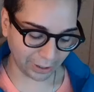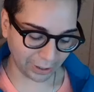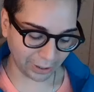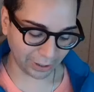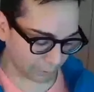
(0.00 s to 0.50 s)

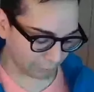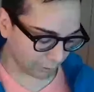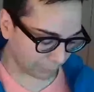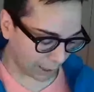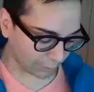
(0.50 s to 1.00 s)
They're
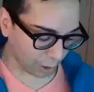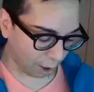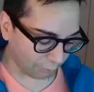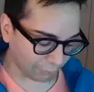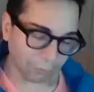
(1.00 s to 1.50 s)
very blocked
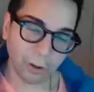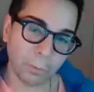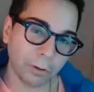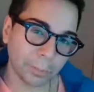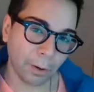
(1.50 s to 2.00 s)
off for the
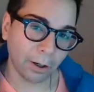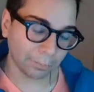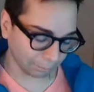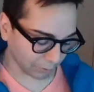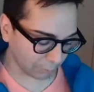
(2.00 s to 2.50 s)
most part.